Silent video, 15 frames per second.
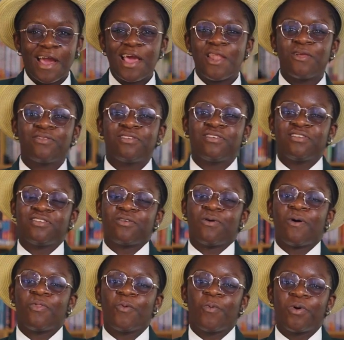Hello, listeners
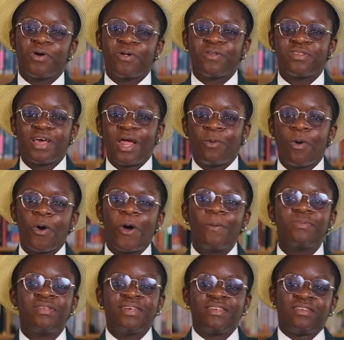around the world, and welcome
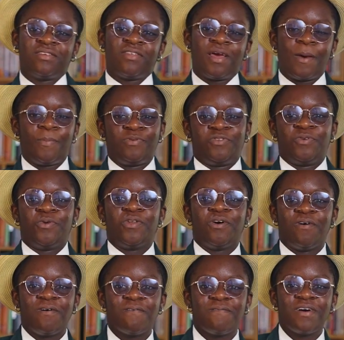to yet another episode
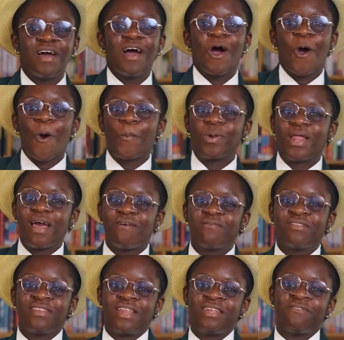of Open
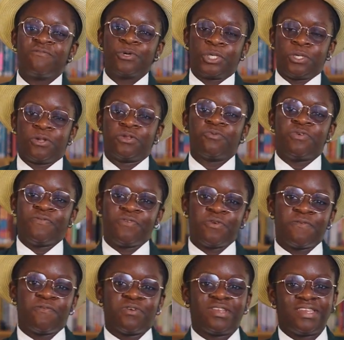Heavens Daily Devotional
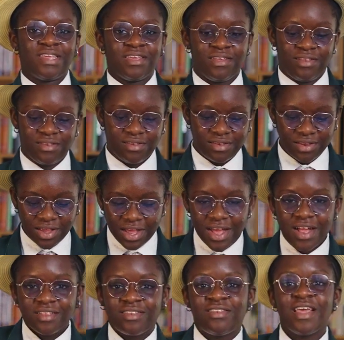Review for Teens.
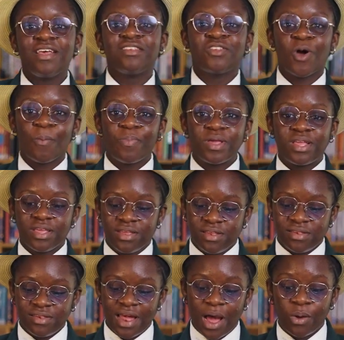Today's topic
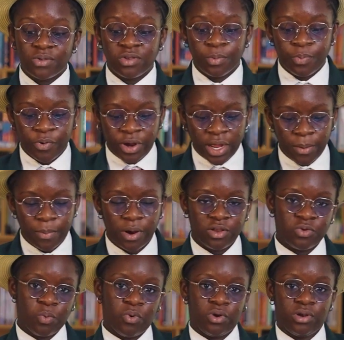is How to Pray,
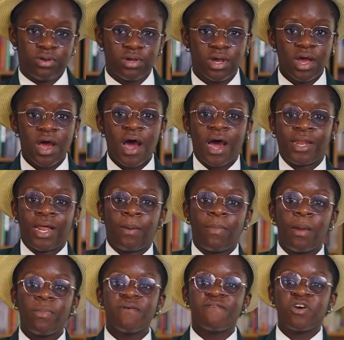Part 1. And our
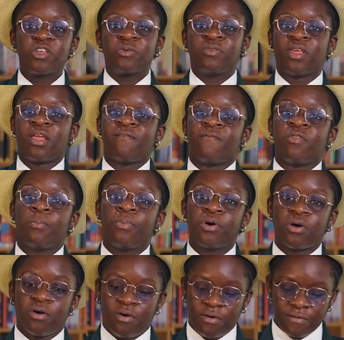memory verse is taken from the
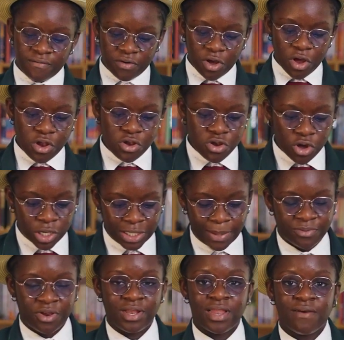book of Luke,
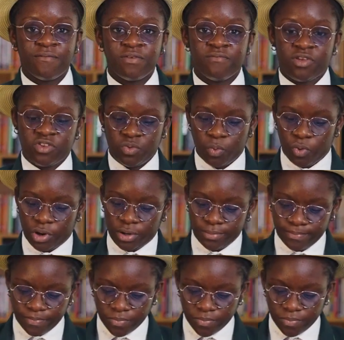chapter 11, verse 1.